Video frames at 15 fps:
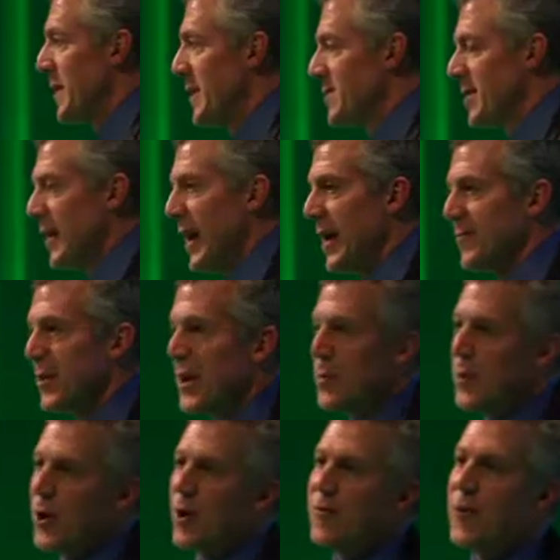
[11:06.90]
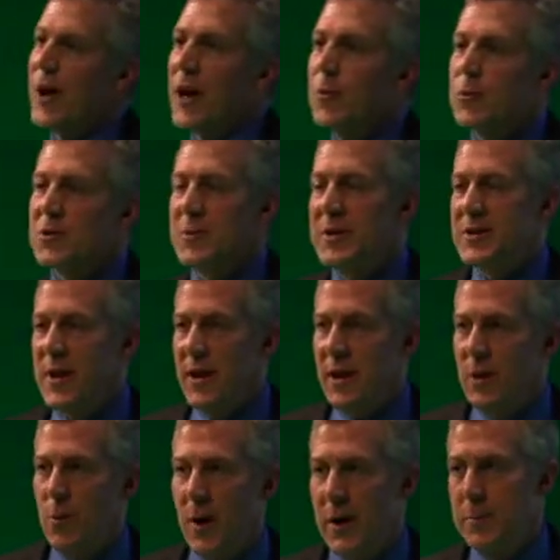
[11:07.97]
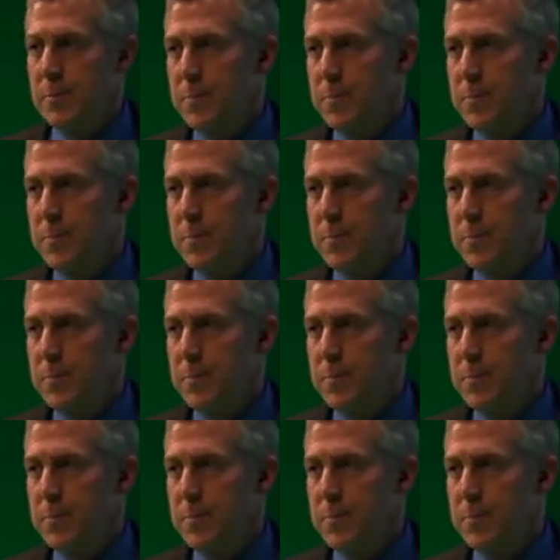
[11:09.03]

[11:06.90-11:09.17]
he's going to have to keep it overnight, which means I need what?